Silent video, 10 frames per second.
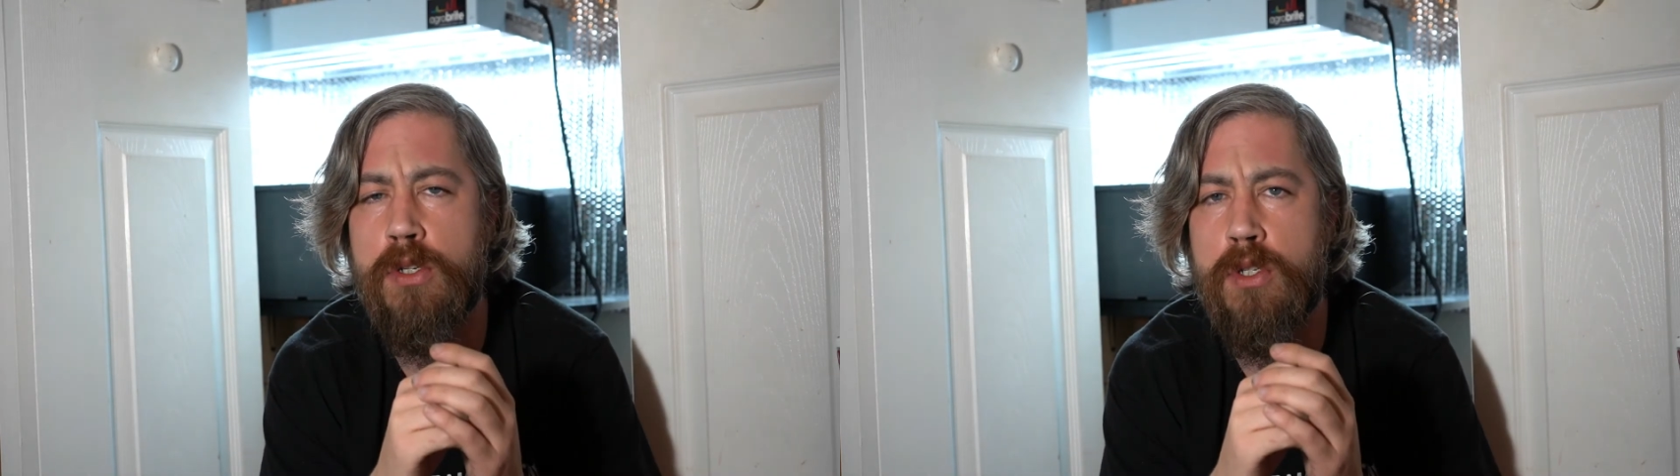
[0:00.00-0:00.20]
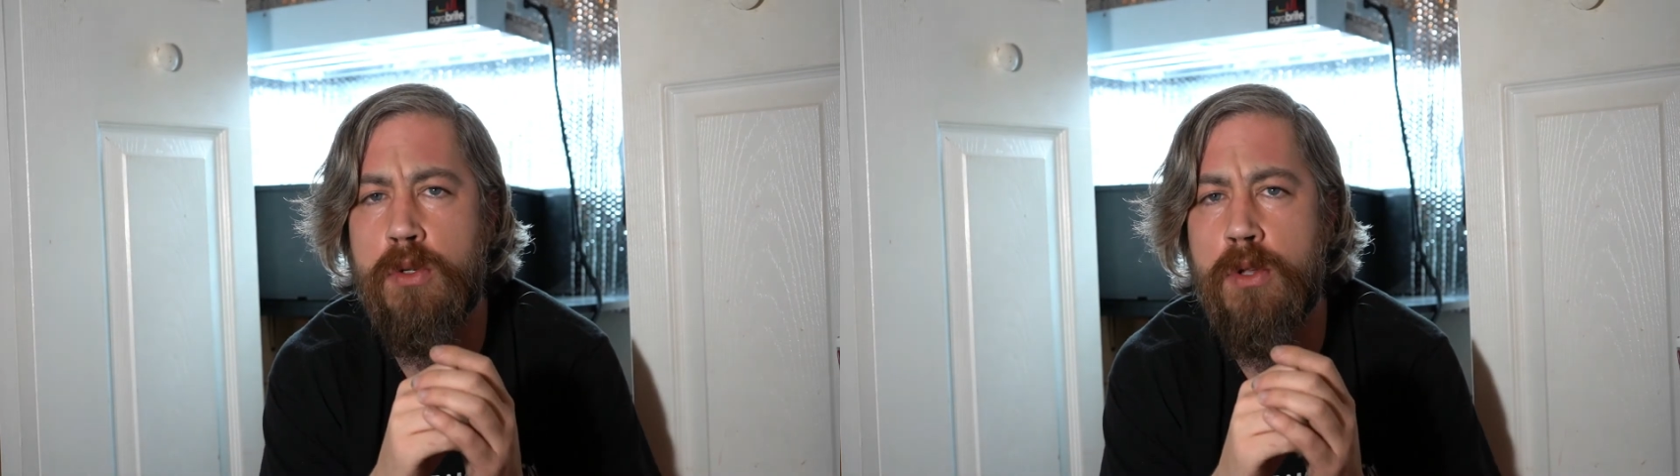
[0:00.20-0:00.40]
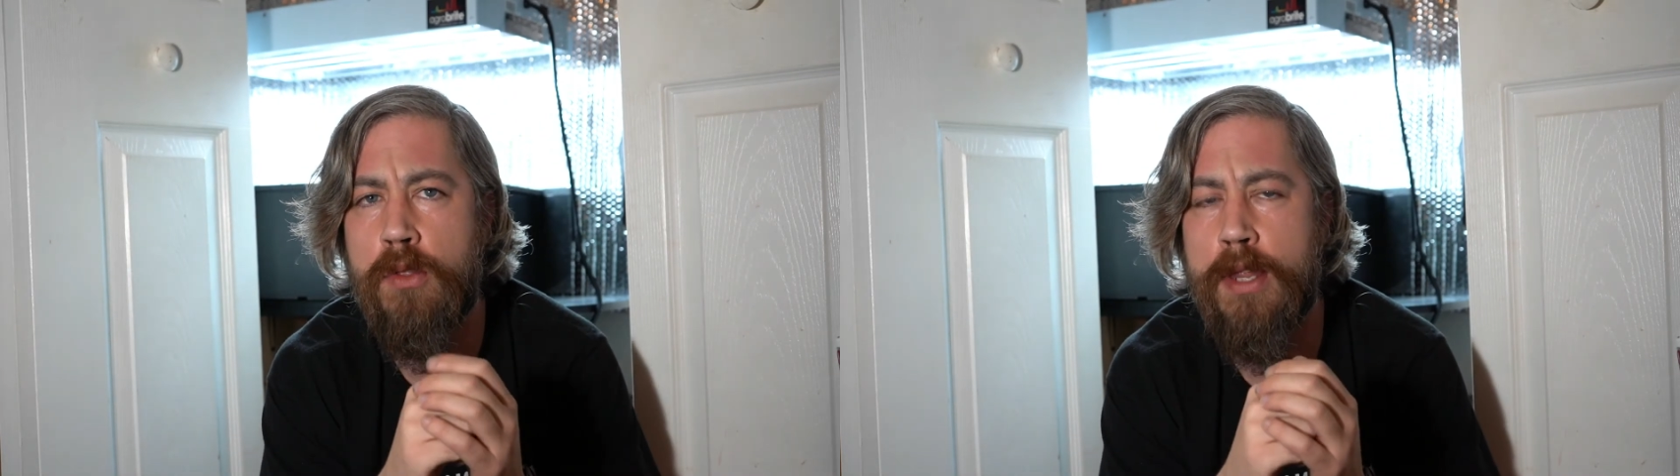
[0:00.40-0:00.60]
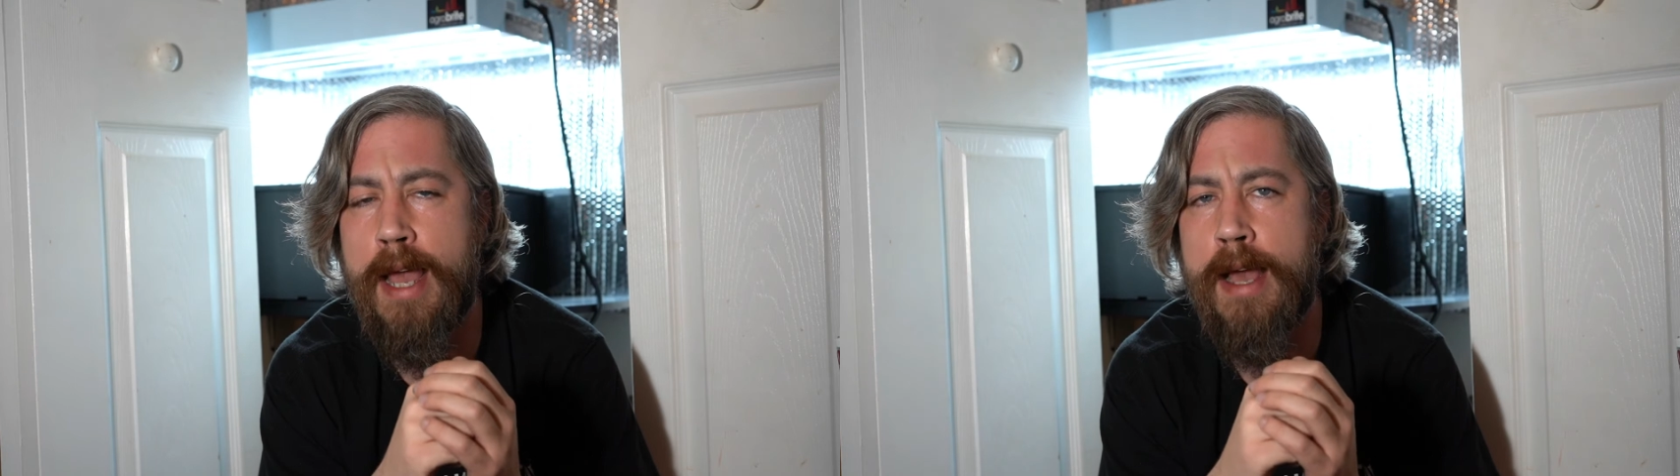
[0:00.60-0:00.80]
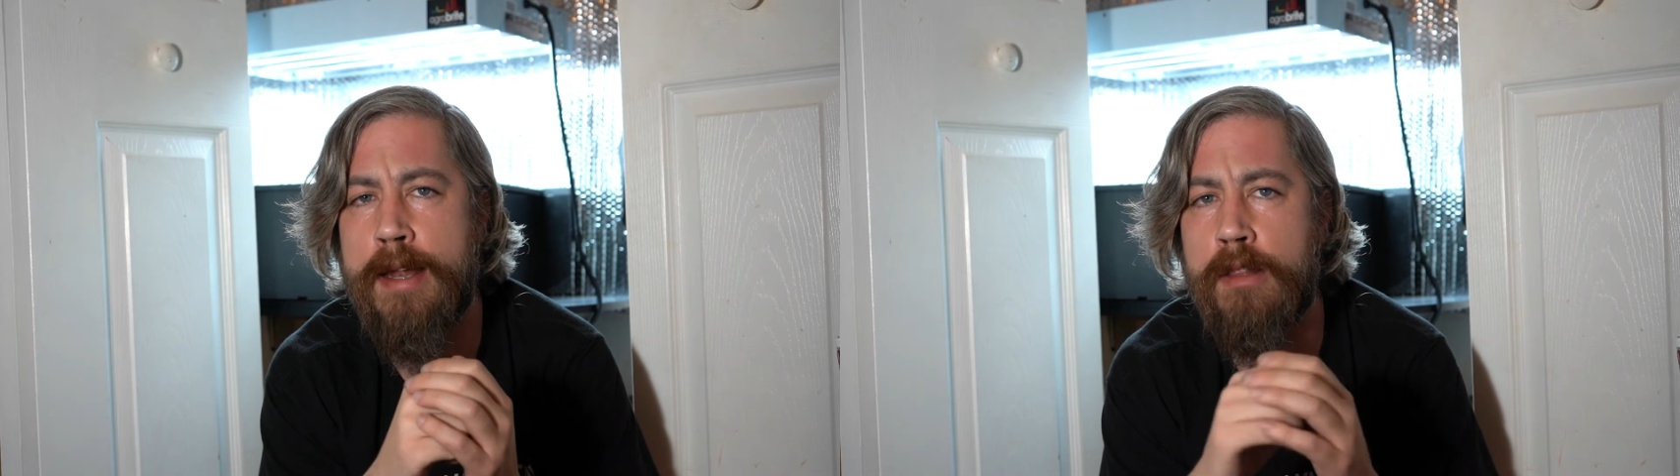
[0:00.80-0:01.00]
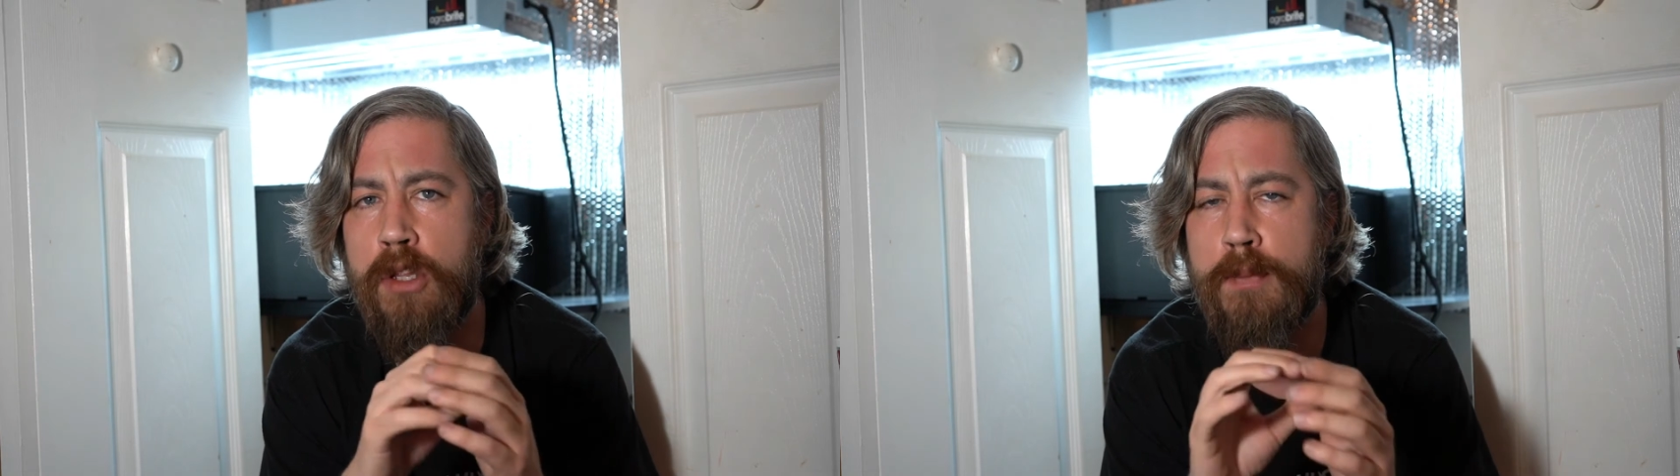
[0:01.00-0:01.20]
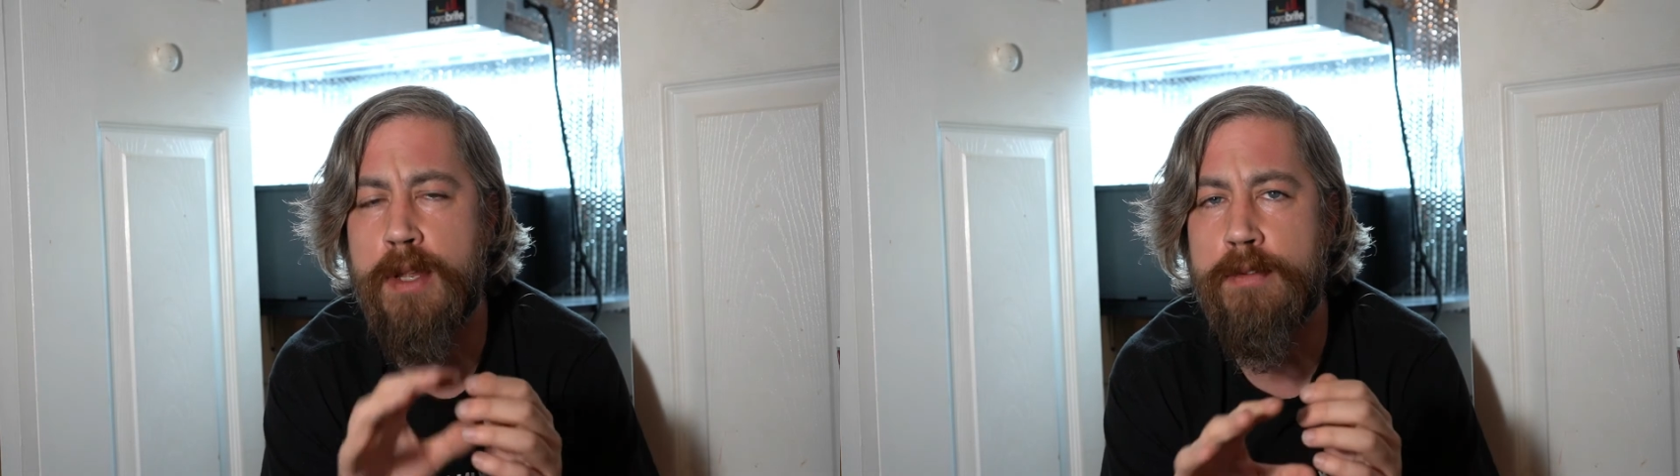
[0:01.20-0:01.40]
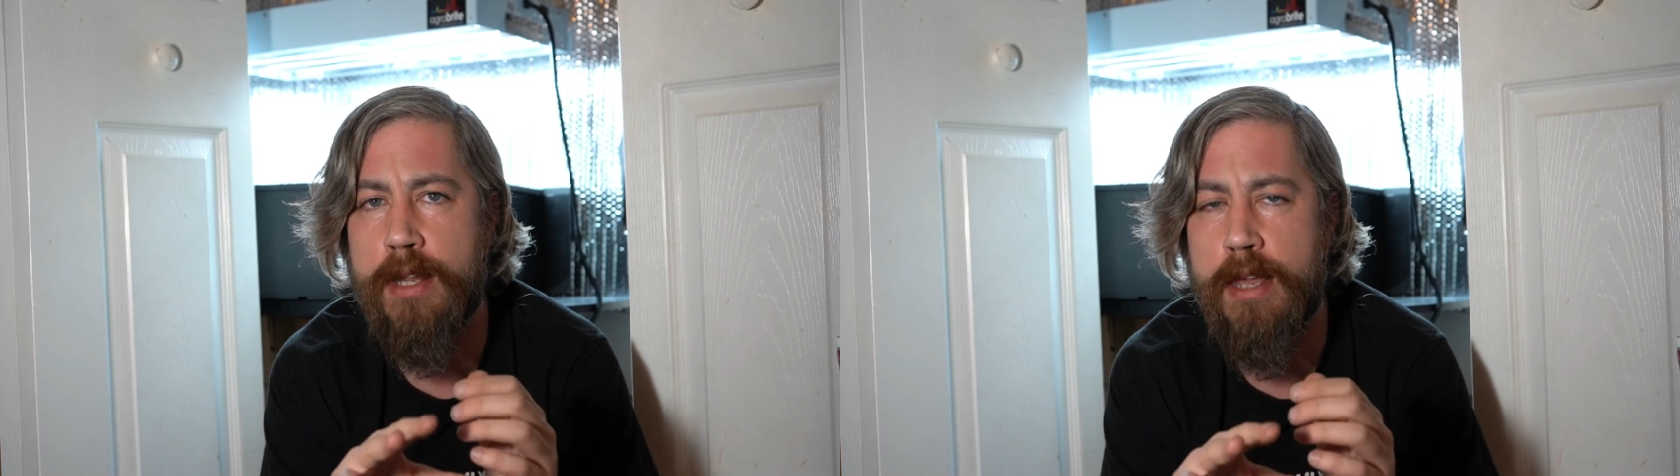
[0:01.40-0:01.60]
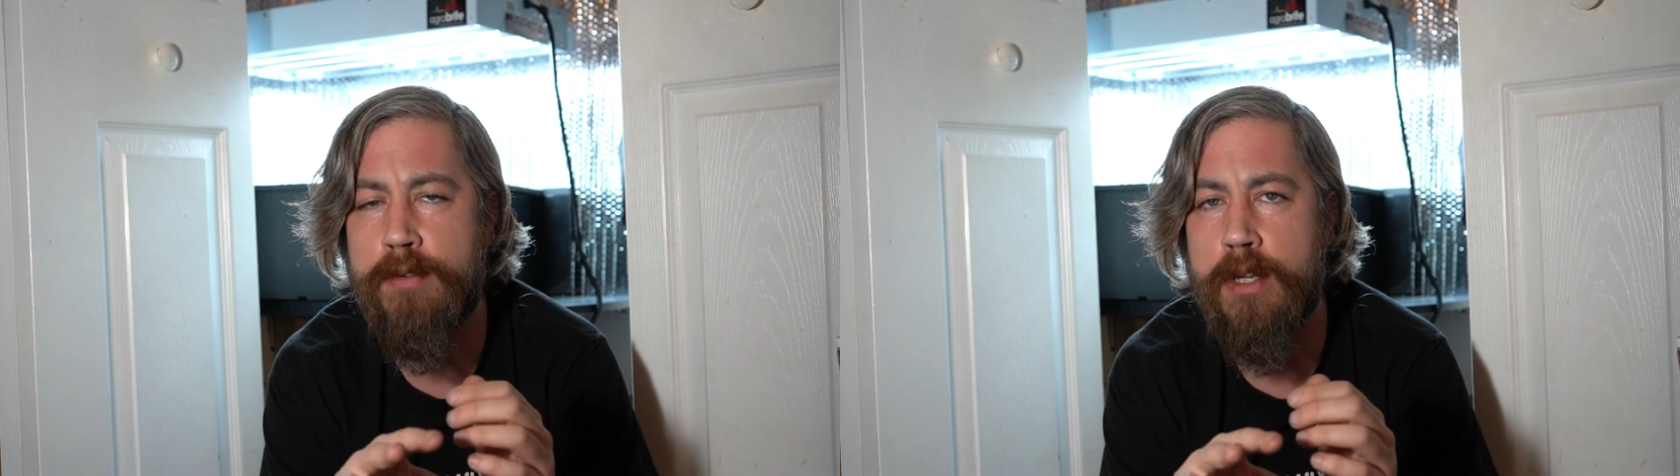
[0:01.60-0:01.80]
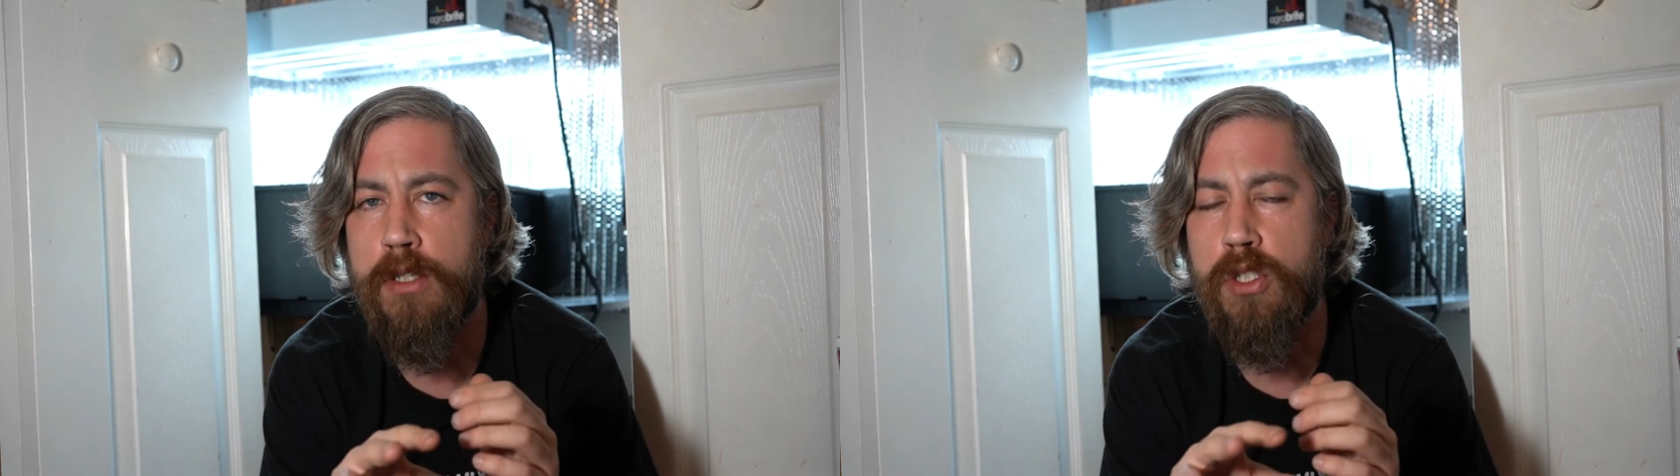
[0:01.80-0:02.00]
you do know that I had a little bit of an
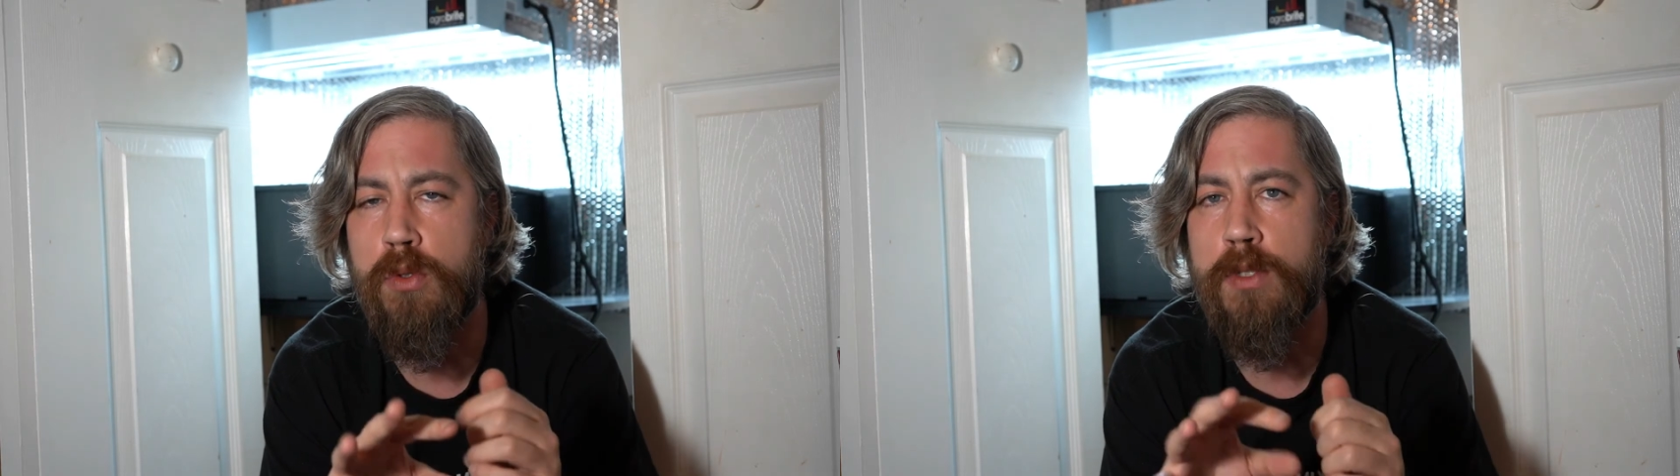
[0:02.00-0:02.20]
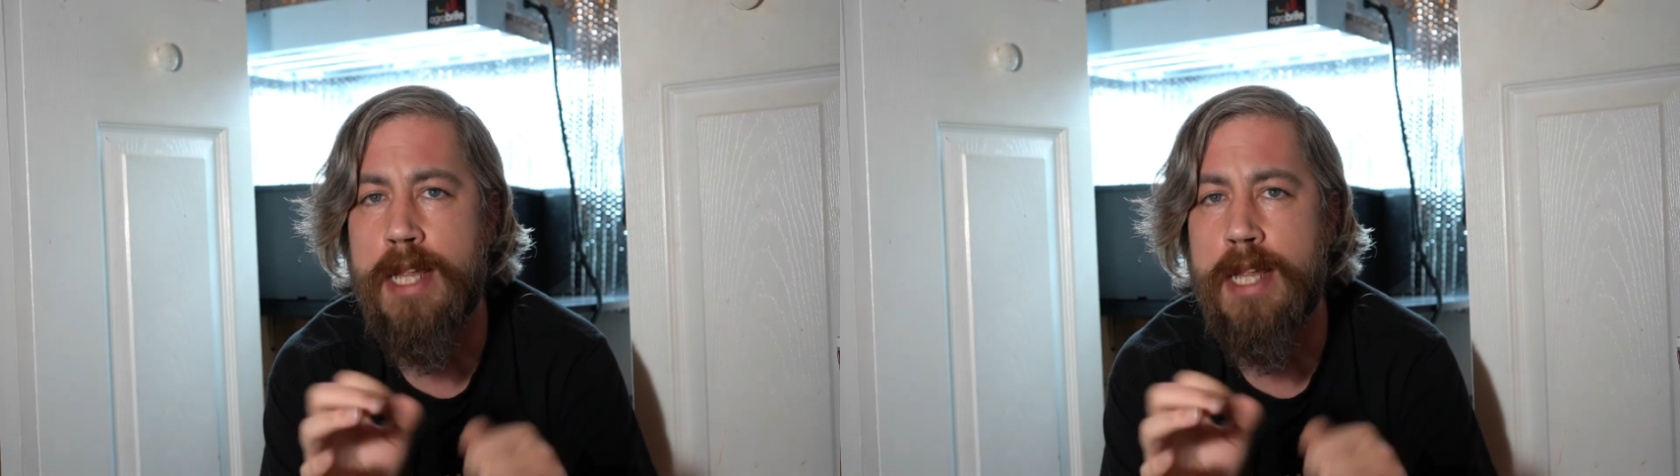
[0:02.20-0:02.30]
aphid issue